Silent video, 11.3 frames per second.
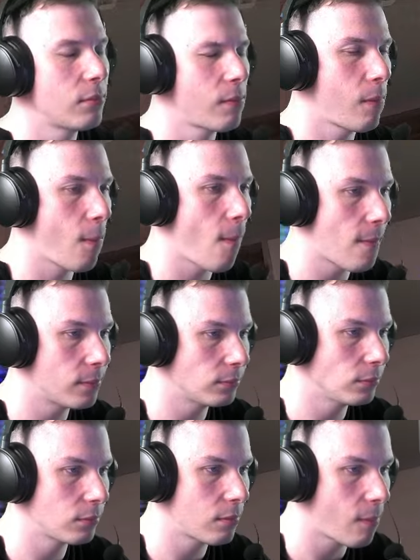skill is good
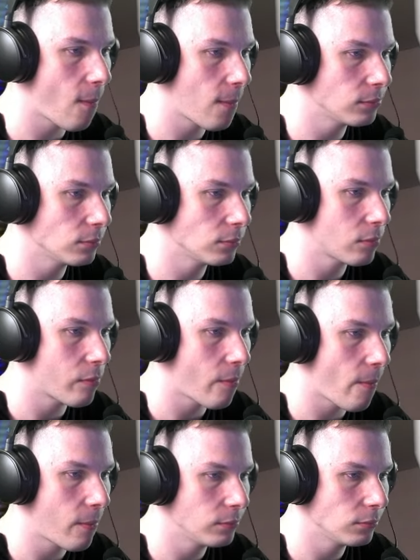enough, this is an
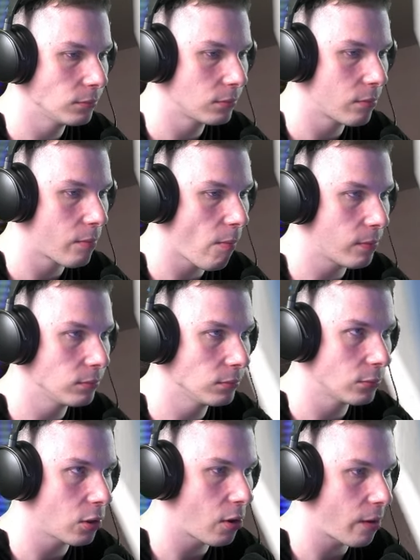easy kill with
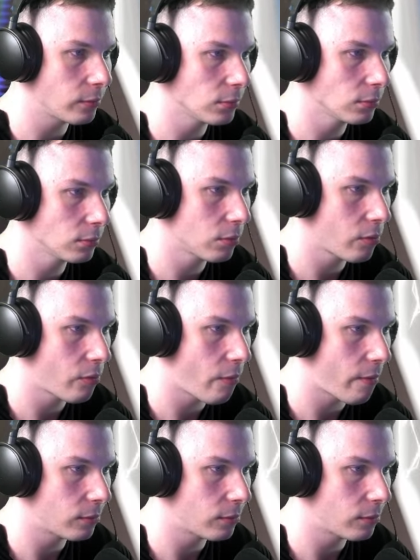any agent.